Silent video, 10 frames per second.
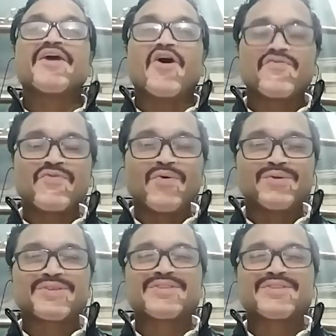Of
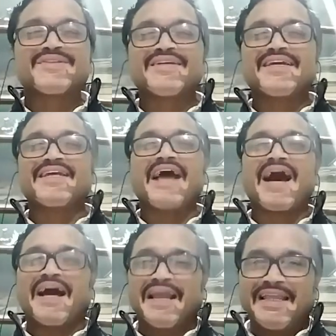course,
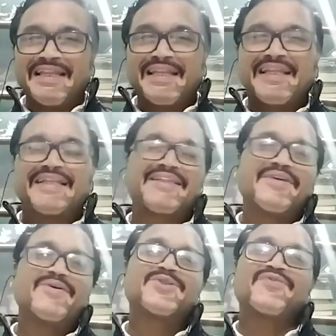in
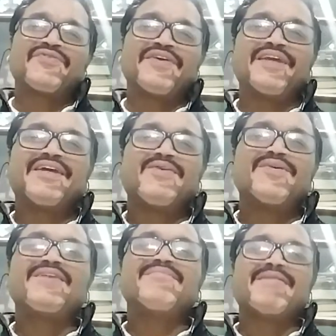theosophy,
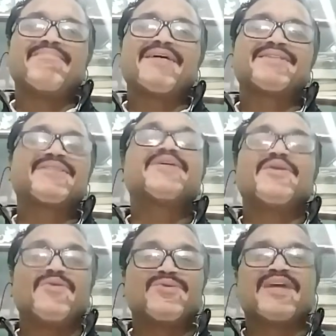we members
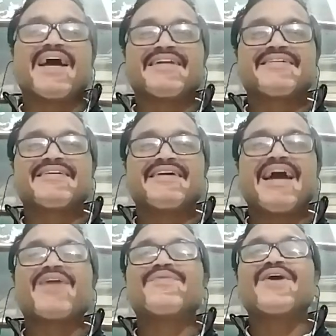know that,
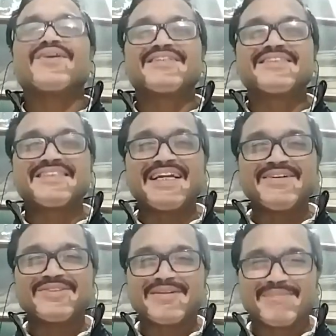and we
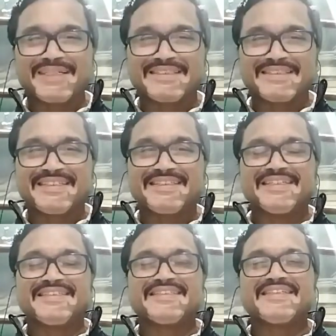understand to some extent
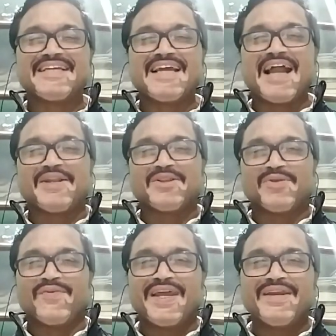it.
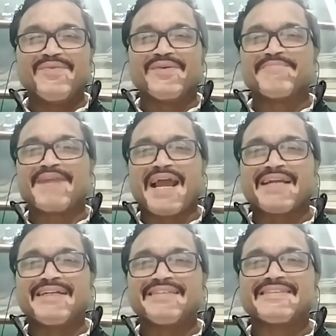And when we
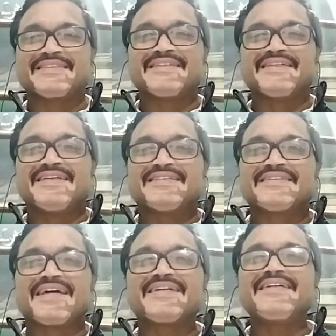practice
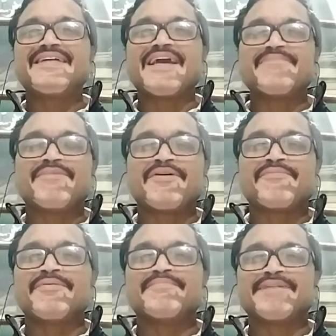certain type
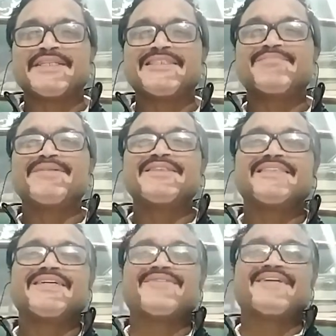of principles
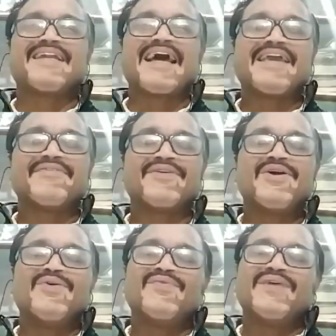in our life,
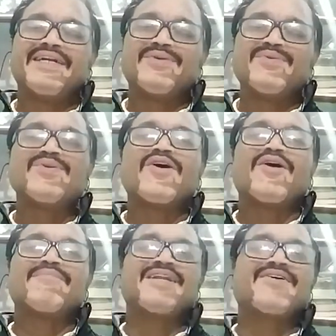we do
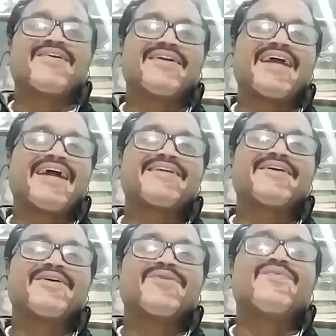come in contact
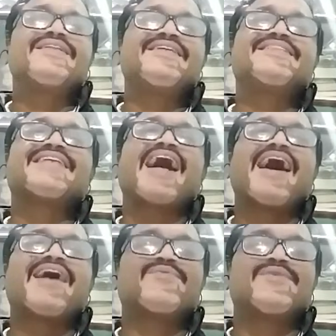with these
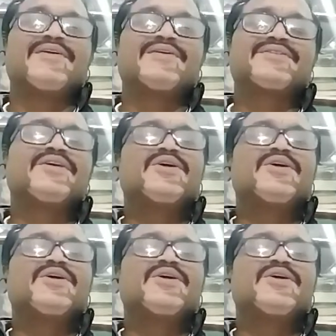higher worlds,